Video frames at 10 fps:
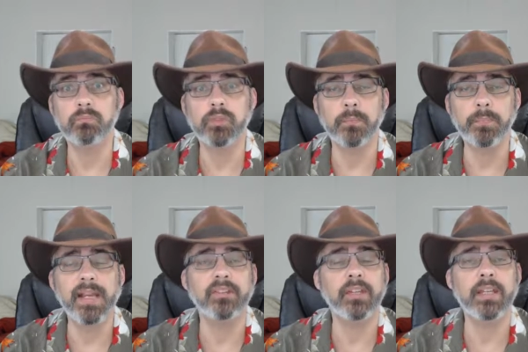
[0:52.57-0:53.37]
some
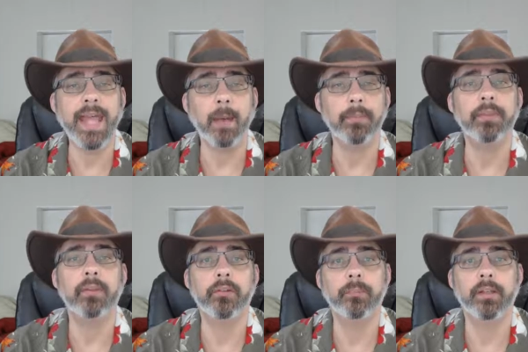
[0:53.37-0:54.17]
picks in depth,
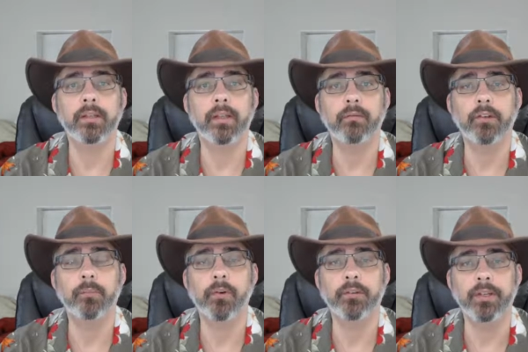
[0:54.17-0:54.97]
something that Russ
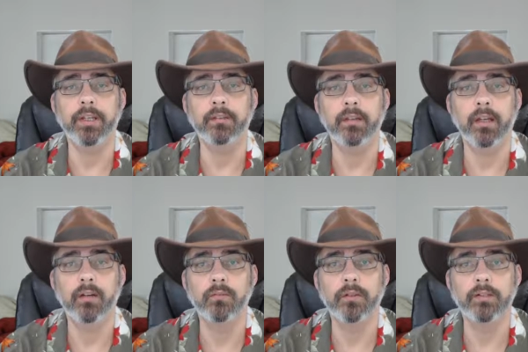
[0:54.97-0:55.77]
Morrissey uh,
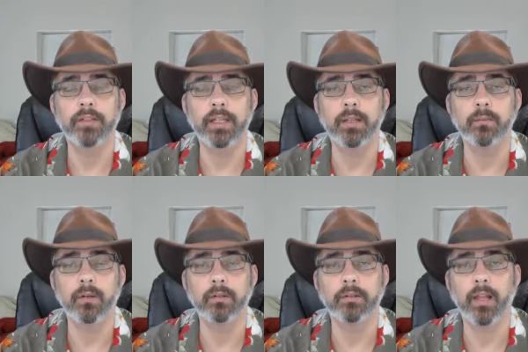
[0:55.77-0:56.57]
over at EN
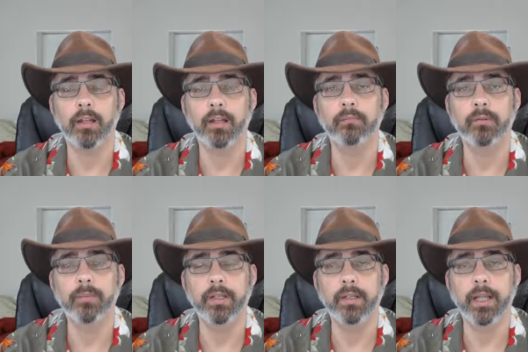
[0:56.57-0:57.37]
World thought uh, would
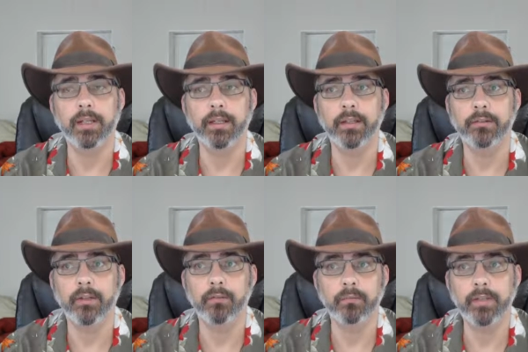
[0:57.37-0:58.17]
be a good idea.
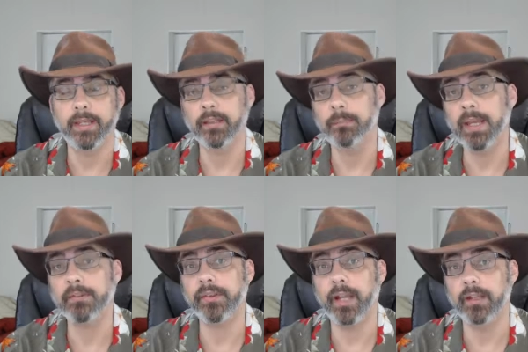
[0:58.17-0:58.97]
So taking the
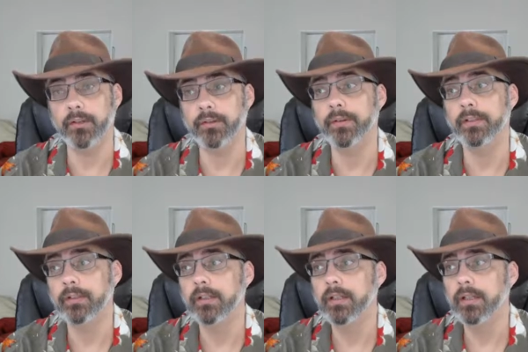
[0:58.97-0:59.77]
picks that I do and
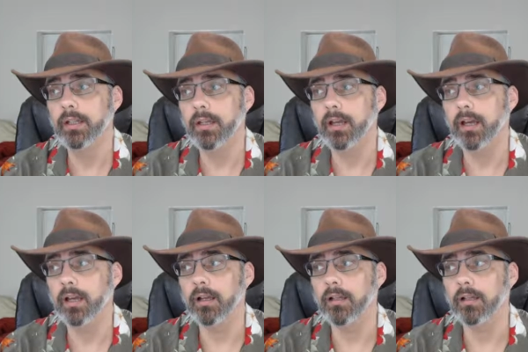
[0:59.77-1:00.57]

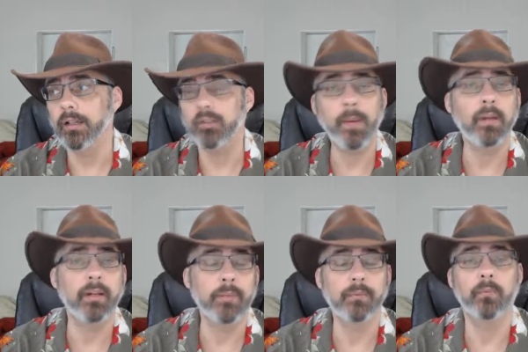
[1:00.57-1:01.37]
uh,
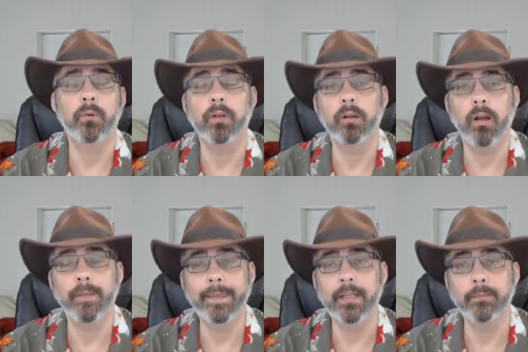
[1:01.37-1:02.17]
expounding a bit more
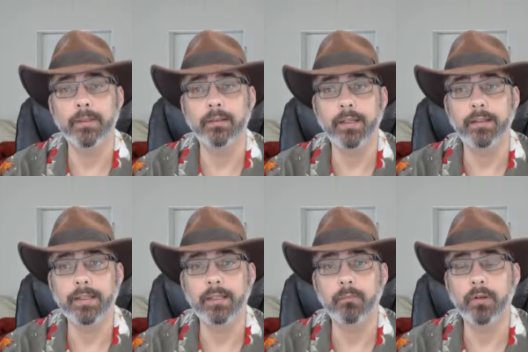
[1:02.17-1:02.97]
on them and, and
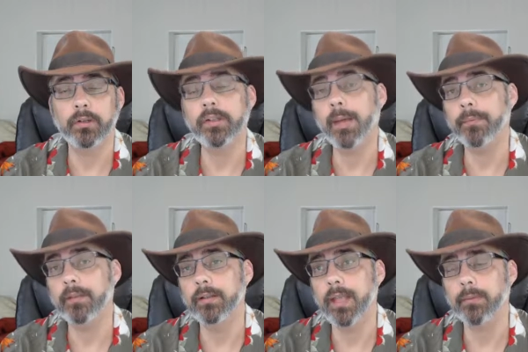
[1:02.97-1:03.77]
getting more into depth
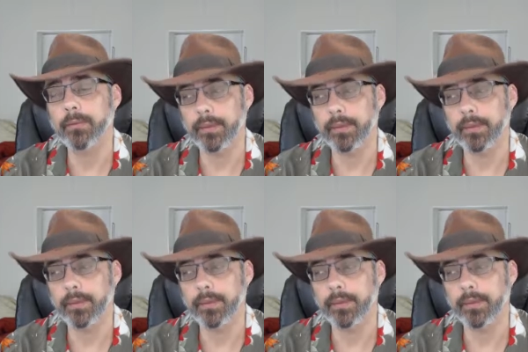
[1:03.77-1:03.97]
in depth